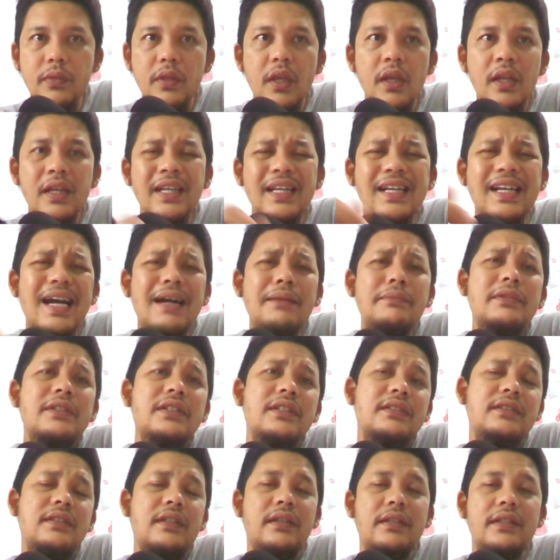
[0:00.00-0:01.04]
the common
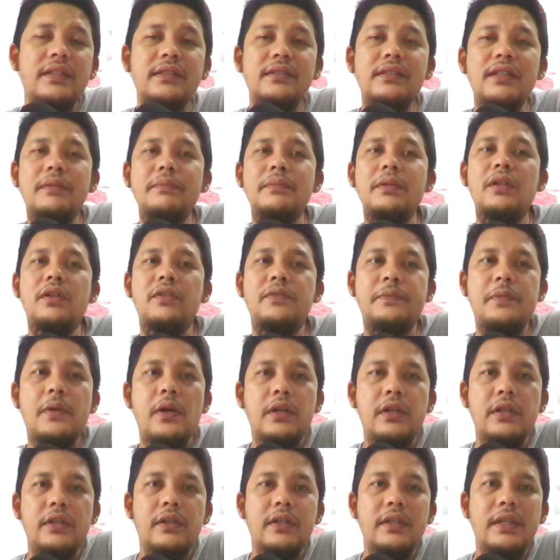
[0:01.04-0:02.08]
example of
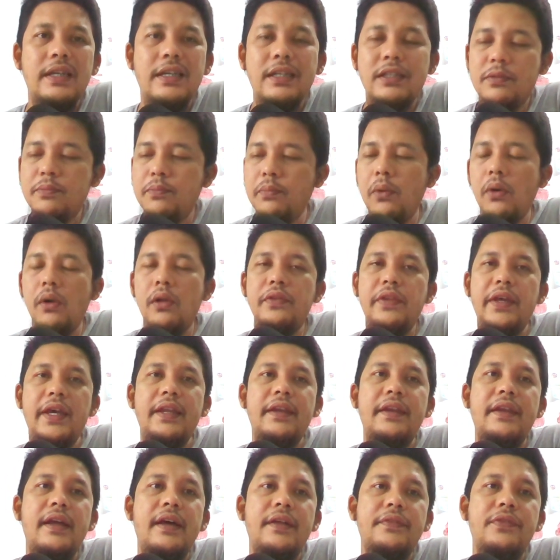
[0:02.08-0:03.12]
Pokeyoke is bolt
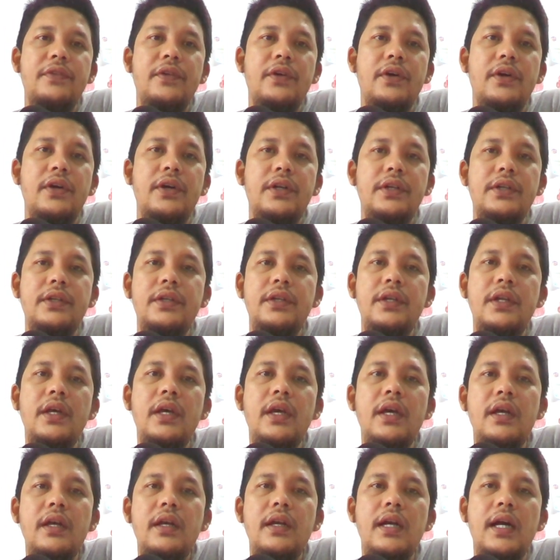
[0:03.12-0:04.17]
and nut on
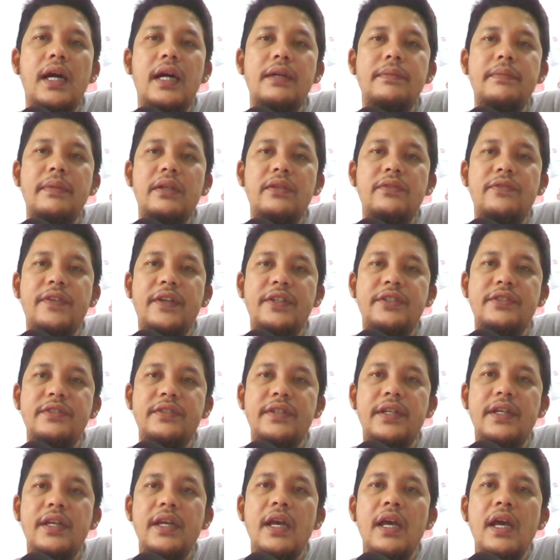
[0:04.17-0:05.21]
car
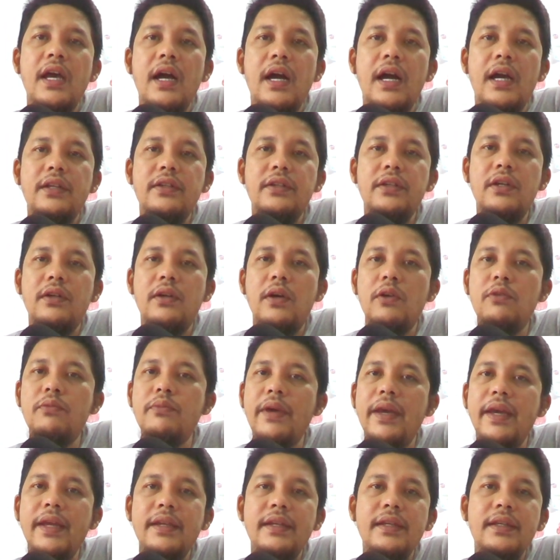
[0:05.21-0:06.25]
manufacturing. I don't know how
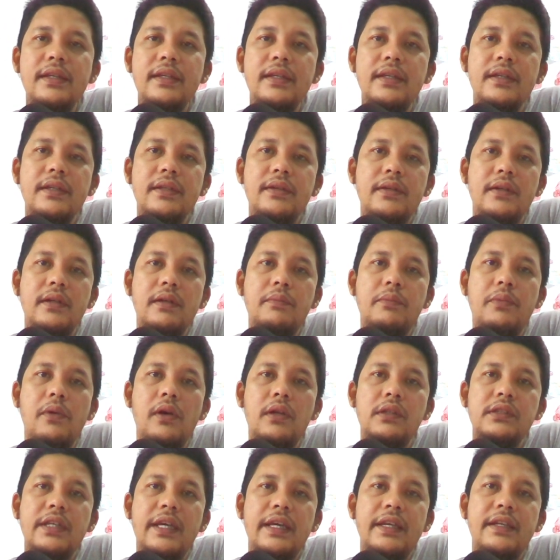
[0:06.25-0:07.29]
many
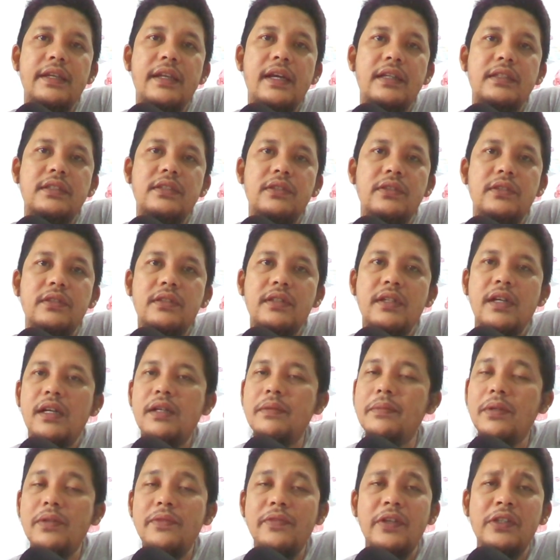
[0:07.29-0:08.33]
bolt and nuts on car
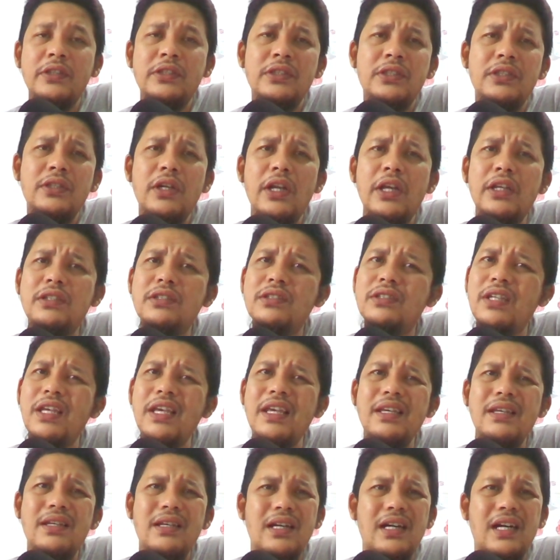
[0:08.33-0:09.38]
manufacturing. Let's
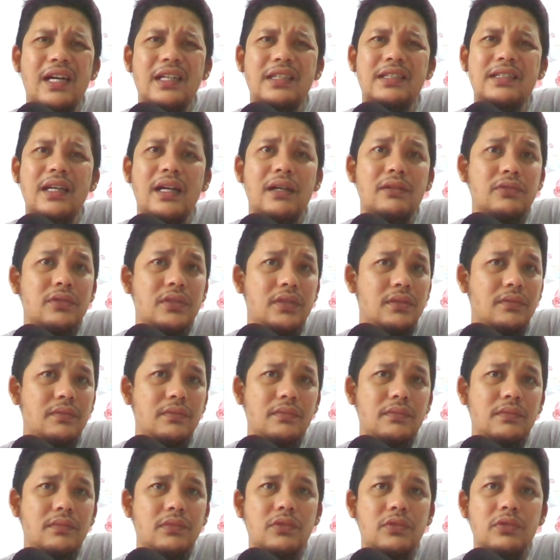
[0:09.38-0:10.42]
say
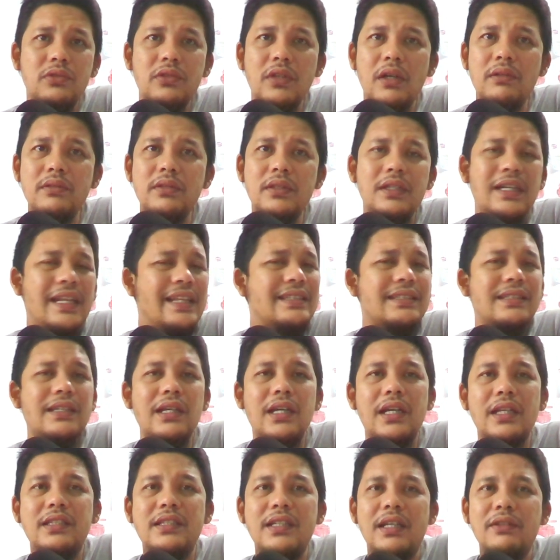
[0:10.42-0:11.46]
1,000, 2,000. Let's say
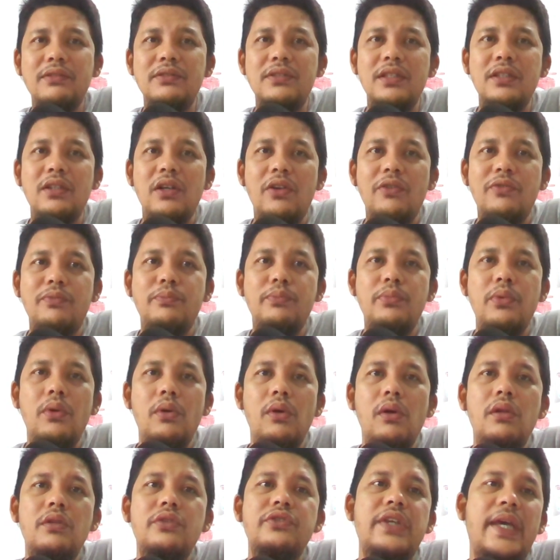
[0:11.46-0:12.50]
1,000 of
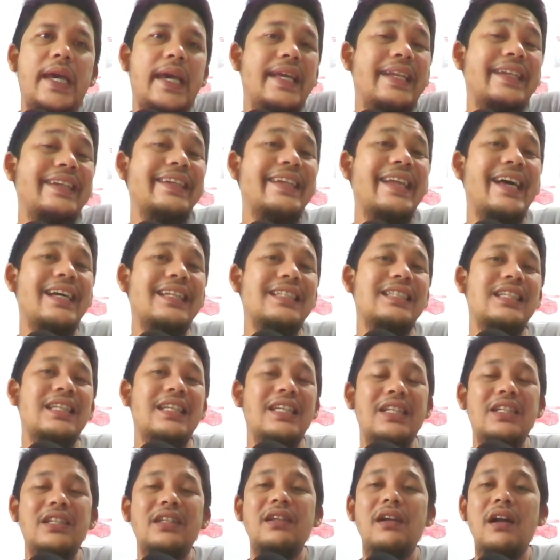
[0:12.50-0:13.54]
bolt and nut
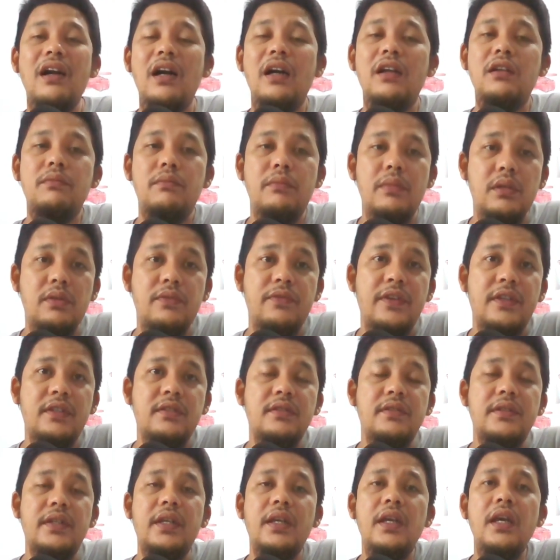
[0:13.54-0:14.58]
in car
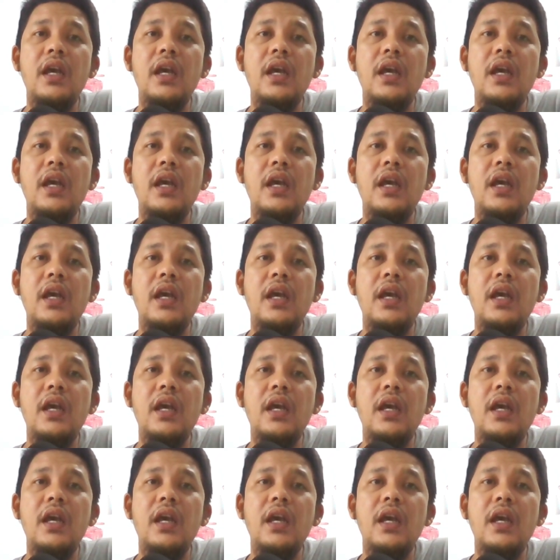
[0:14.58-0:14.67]
manufacturing.